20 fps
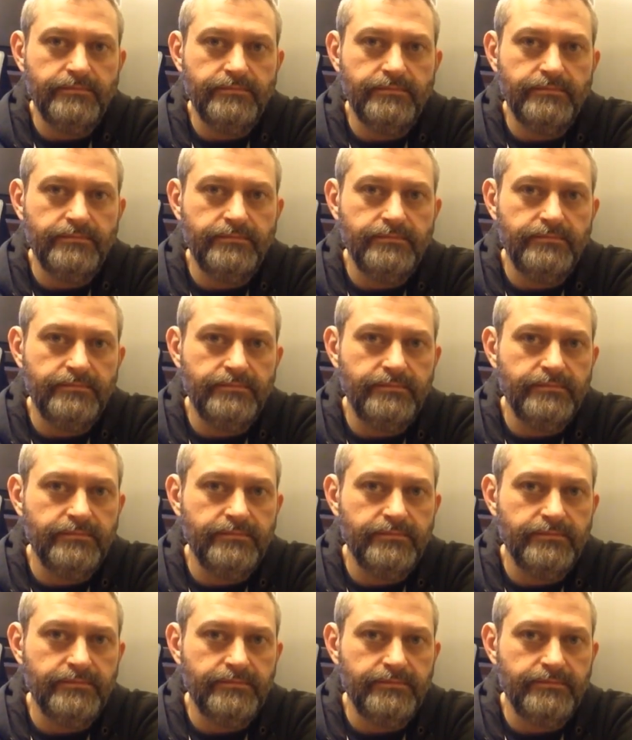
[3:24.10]

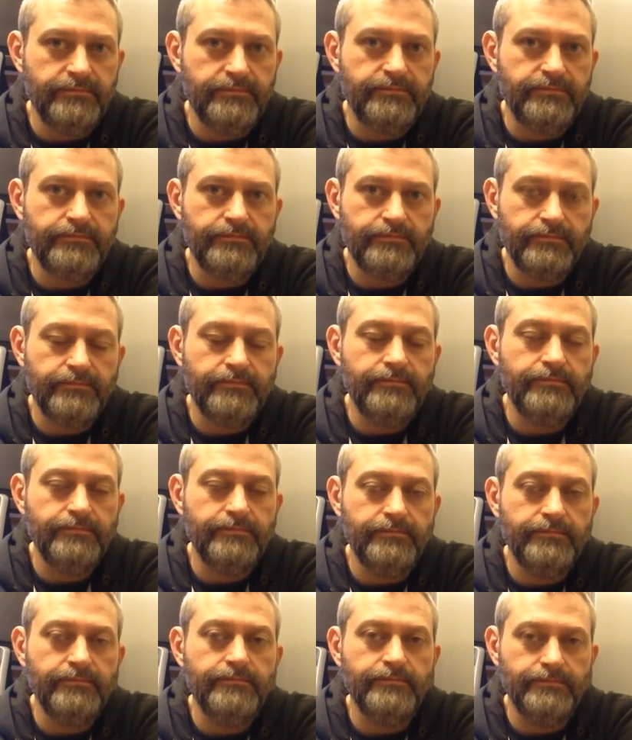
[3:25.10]

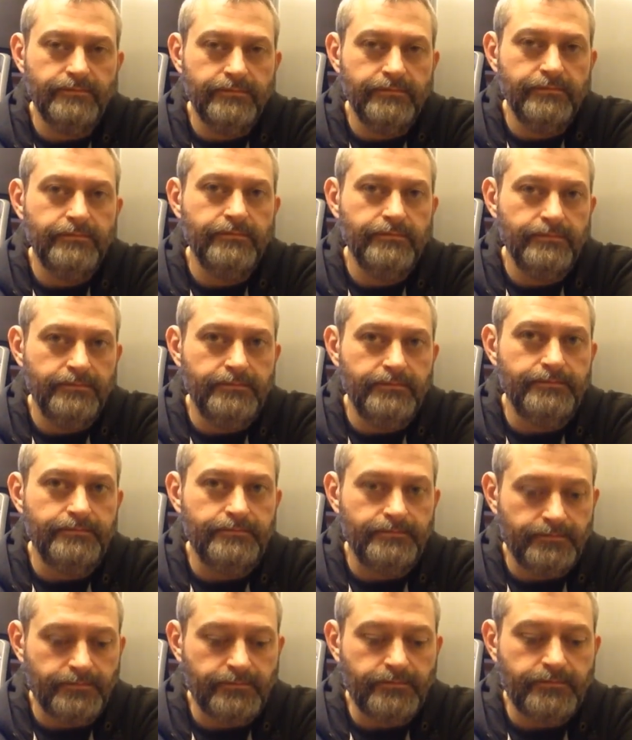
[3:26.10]

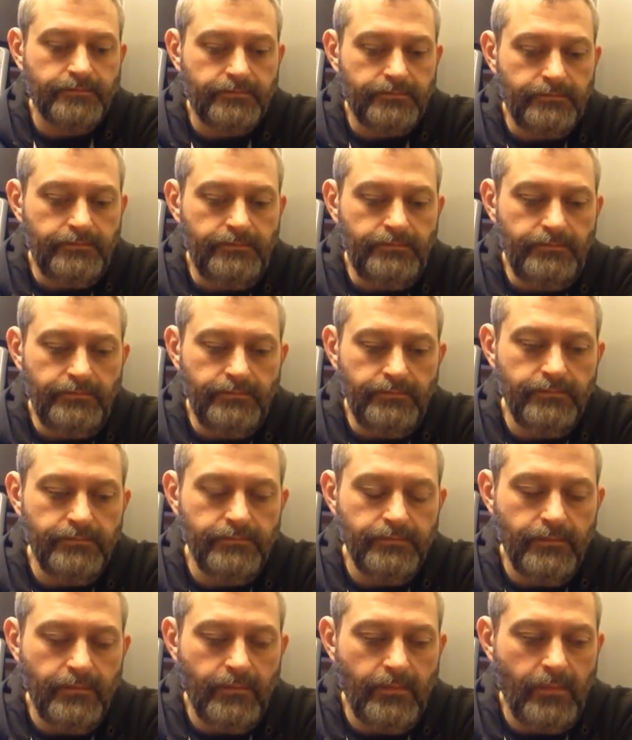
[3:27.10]

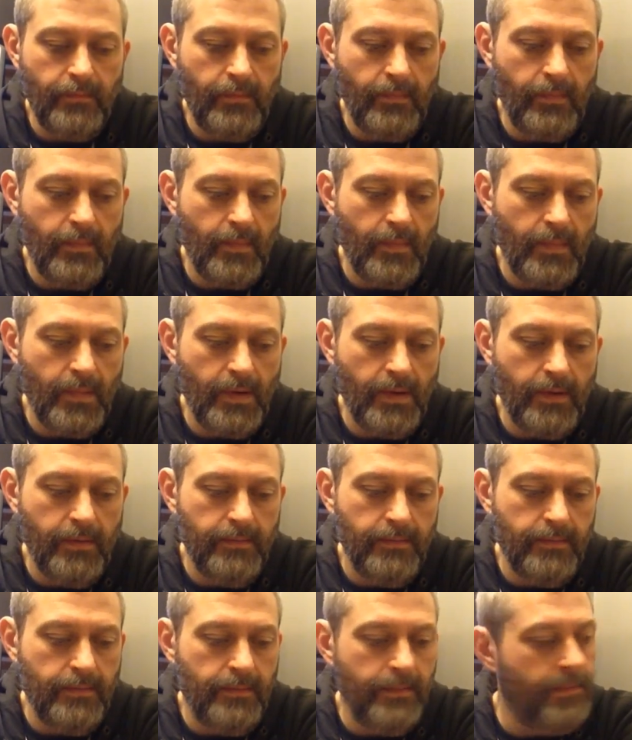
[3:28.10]

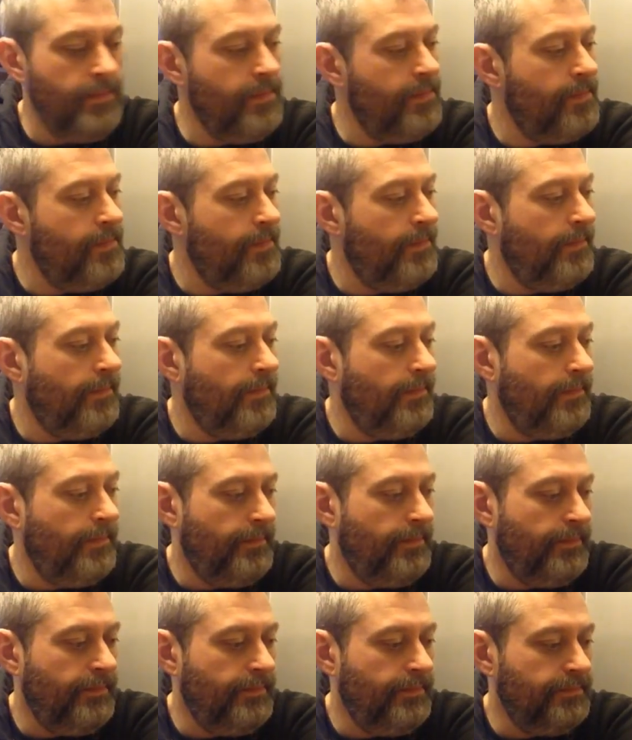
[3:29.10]

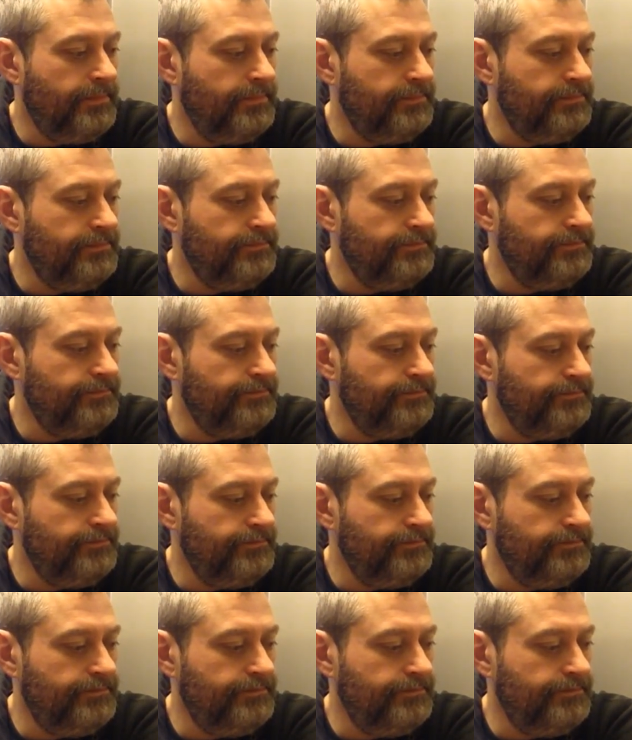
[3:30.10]
No words are spoken by the person on screen.